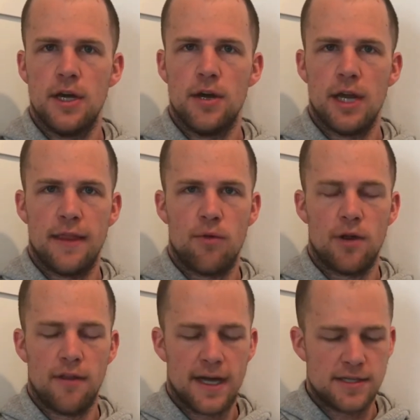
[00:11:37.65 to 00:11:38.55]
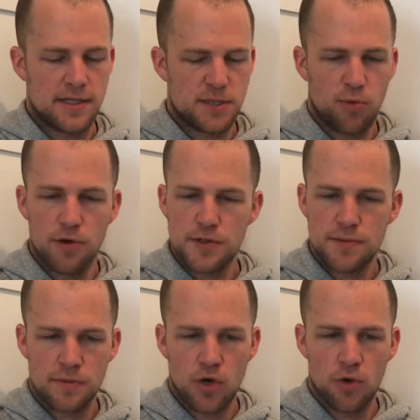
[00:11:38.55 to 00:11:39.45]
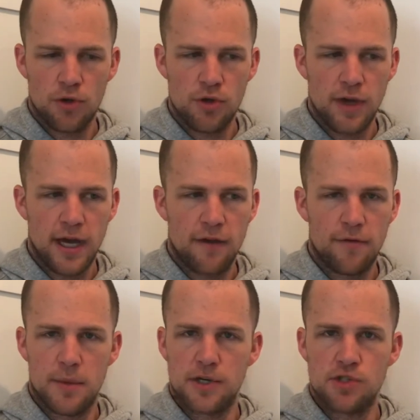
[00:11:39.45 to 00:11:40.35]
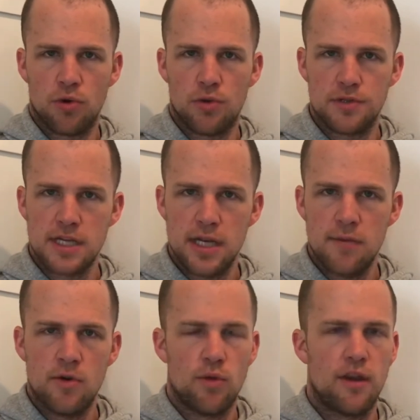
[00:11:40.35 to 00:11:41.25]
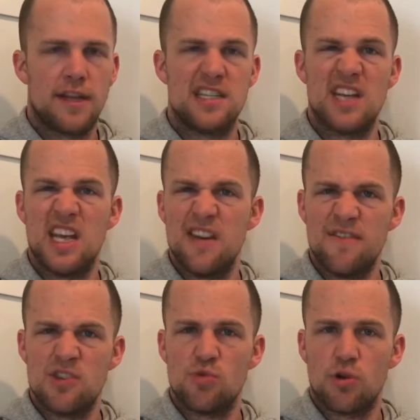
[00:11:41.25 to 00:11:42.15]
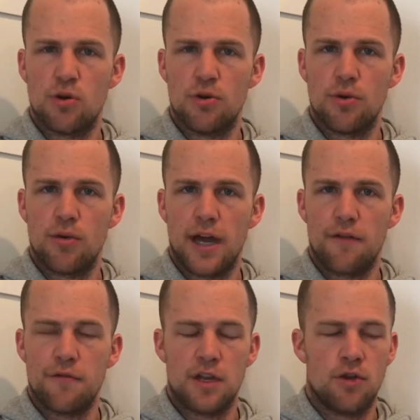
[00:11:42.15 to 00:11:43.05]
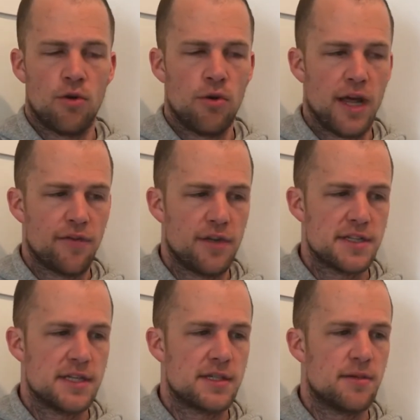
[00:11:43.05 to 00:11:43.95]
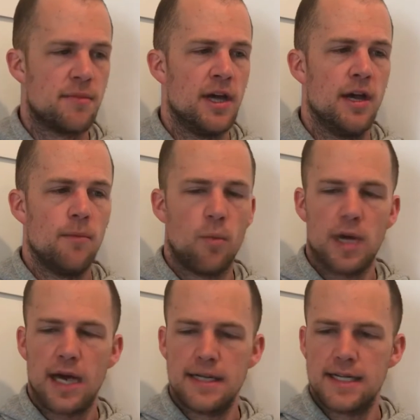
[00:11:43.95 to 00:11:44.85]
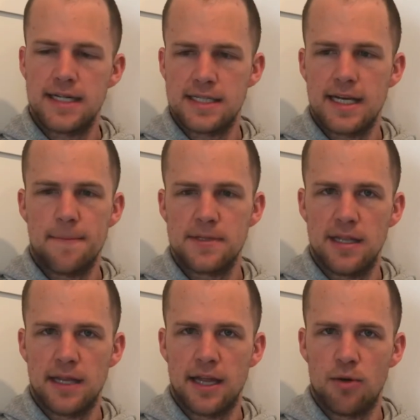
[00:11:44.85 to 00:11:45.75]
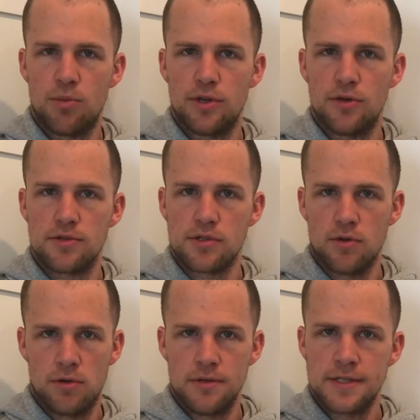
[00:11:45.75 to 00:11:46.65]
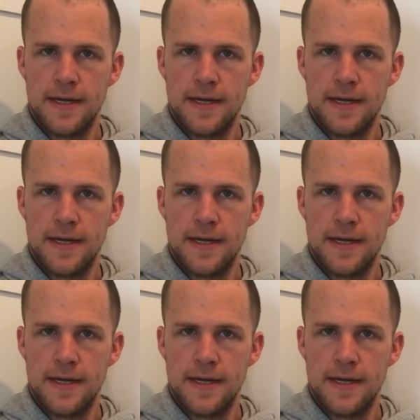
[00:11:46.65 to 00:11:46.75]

And then whether that's a sport goal you have amongst your whole team, whether that's an individual goal you have in your own athleticism, but we got to take steps that line up with those goals